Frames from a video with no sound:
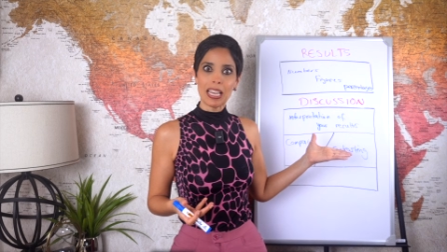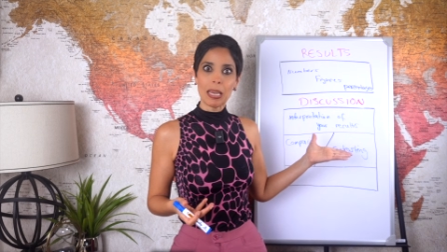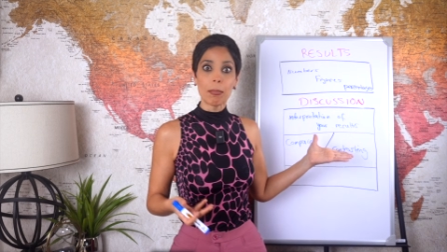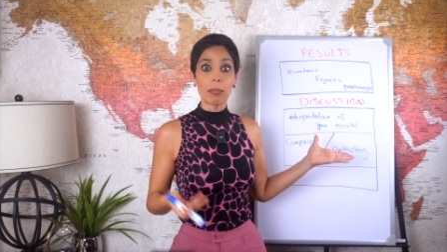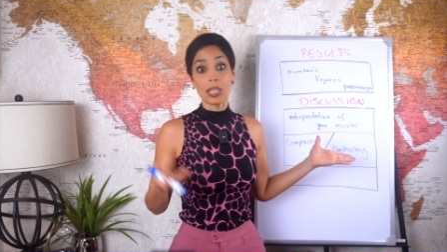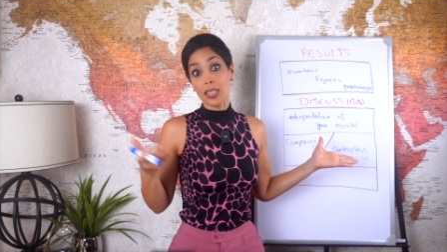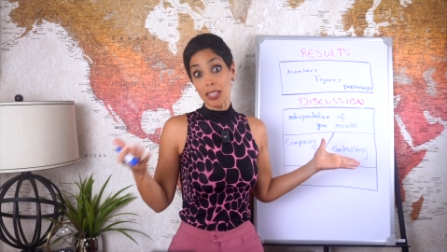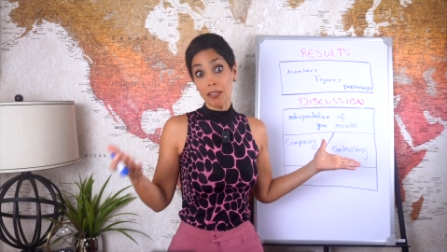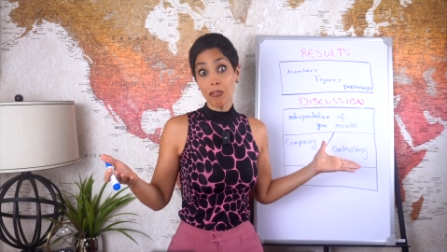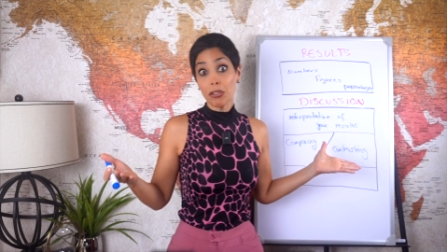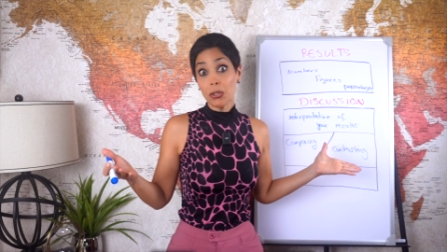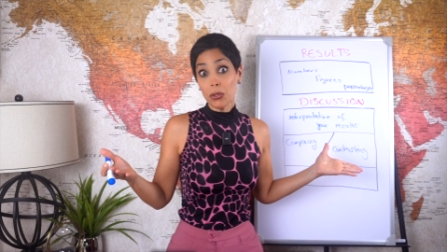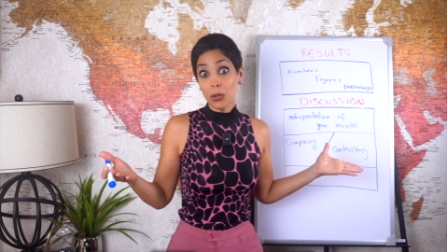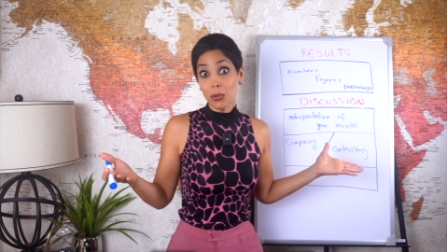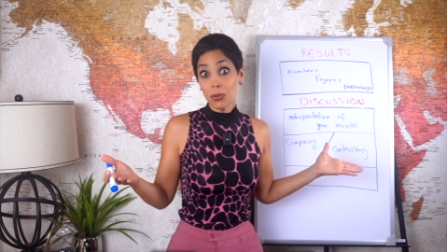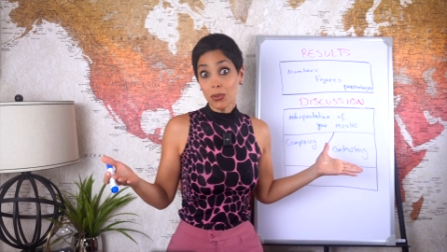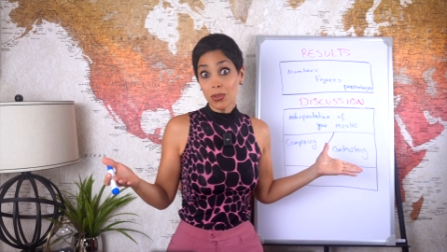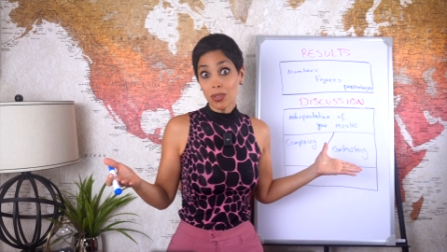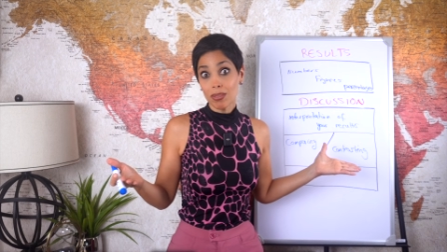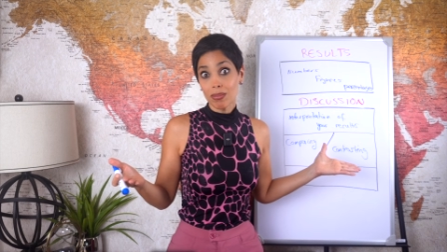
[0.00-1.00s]
Because if you
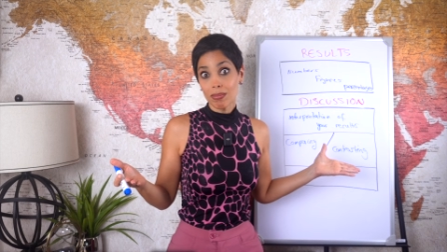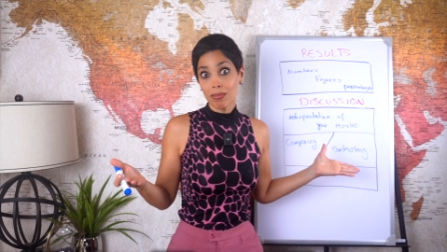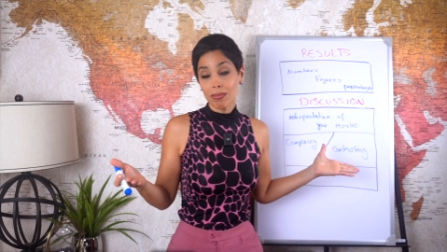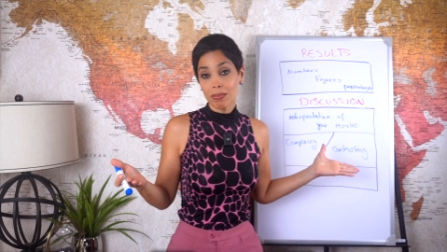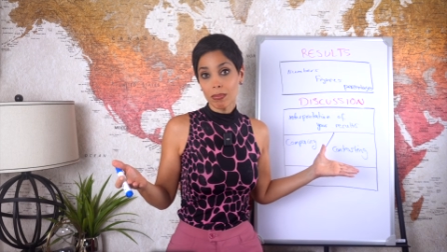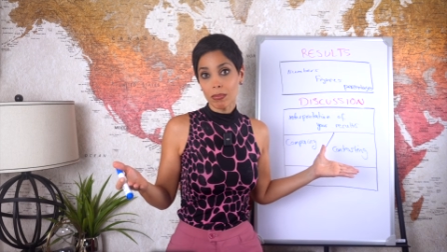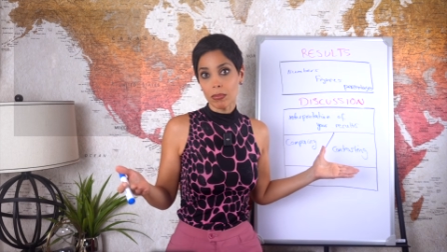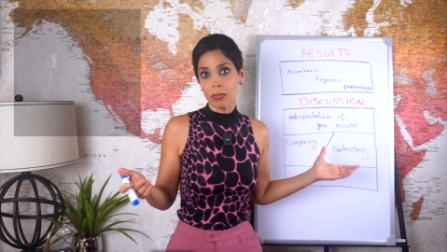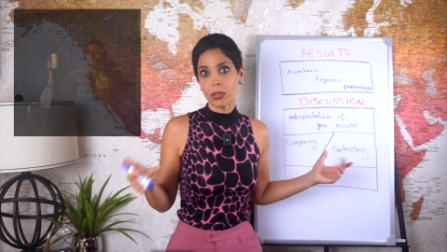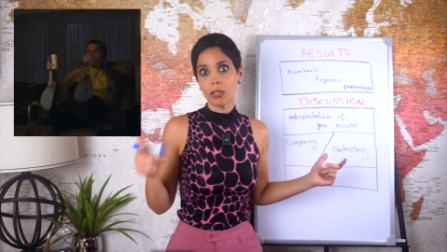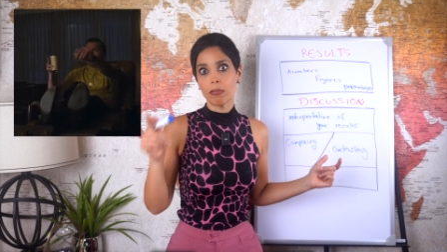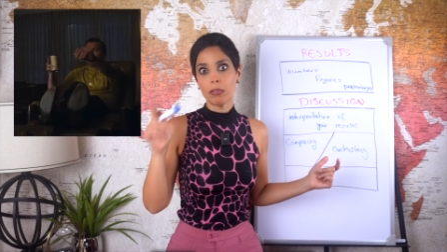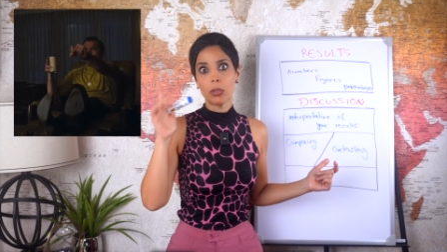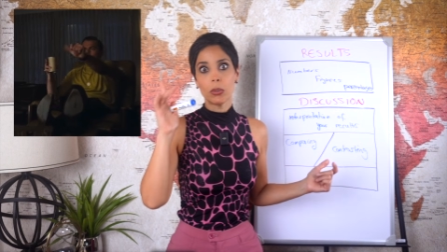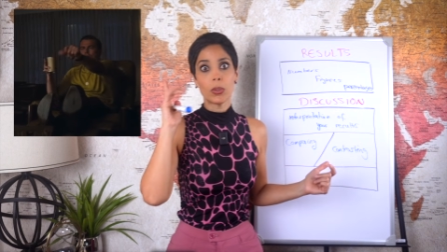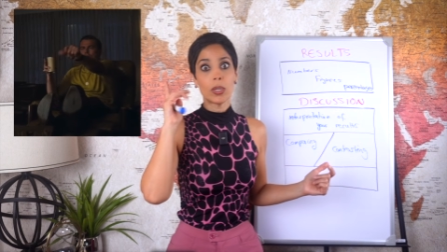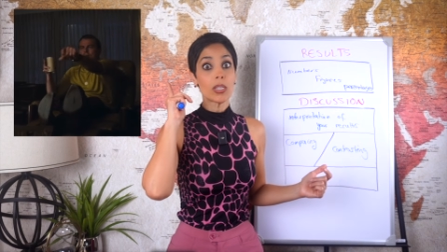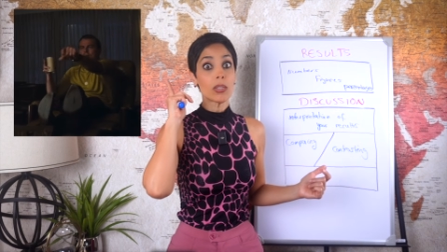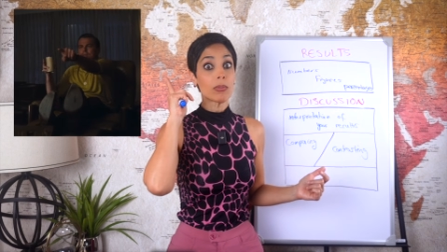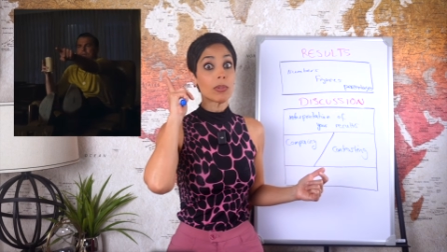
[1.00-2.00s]
don't,
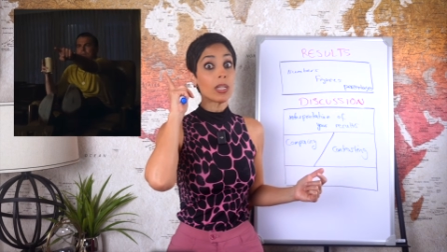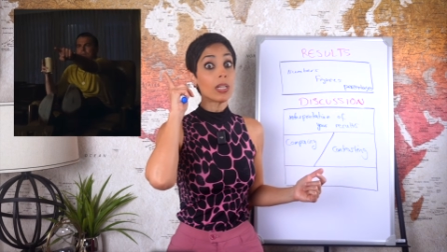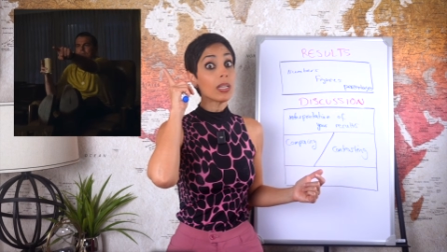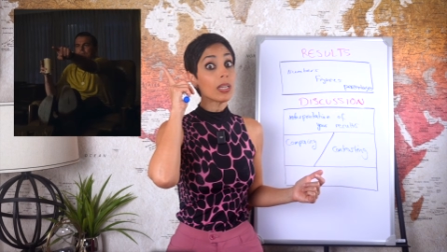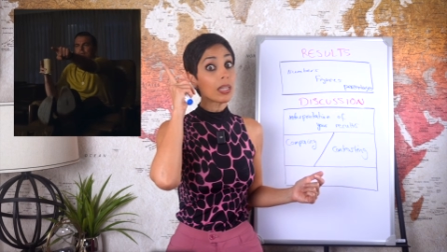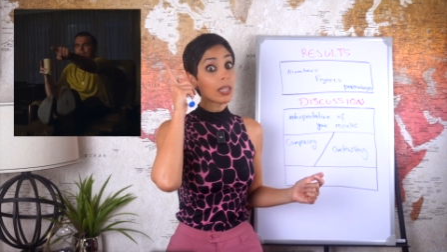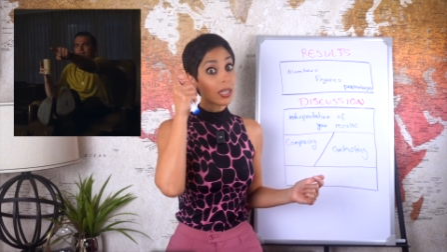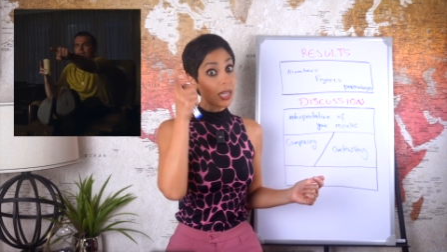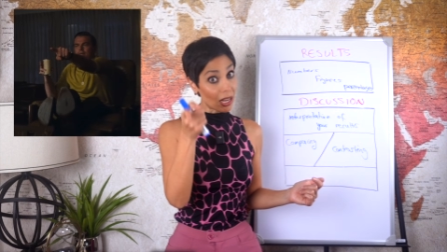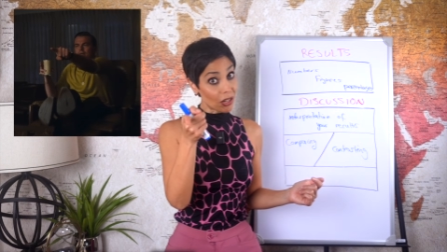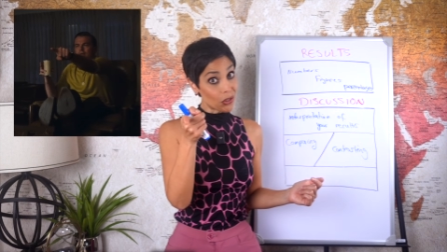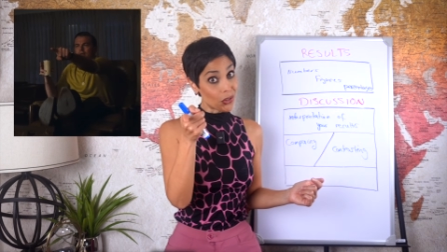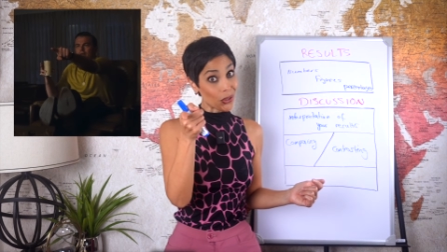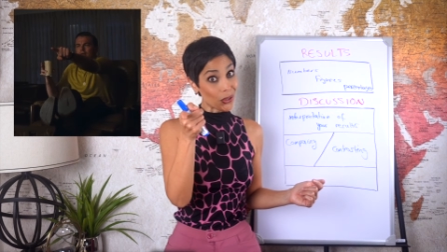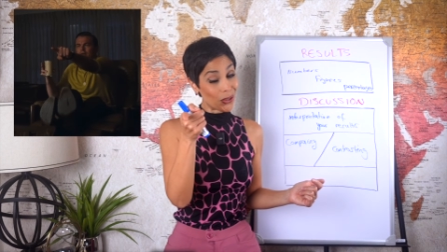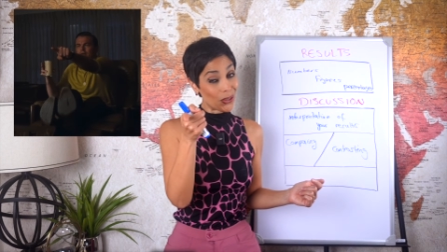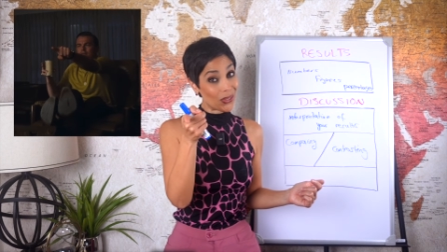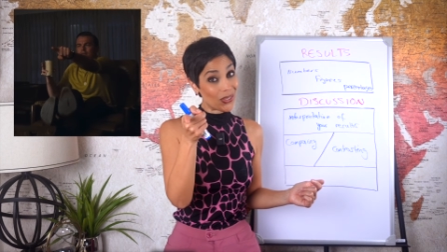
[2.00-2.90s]
reviewers will catch you.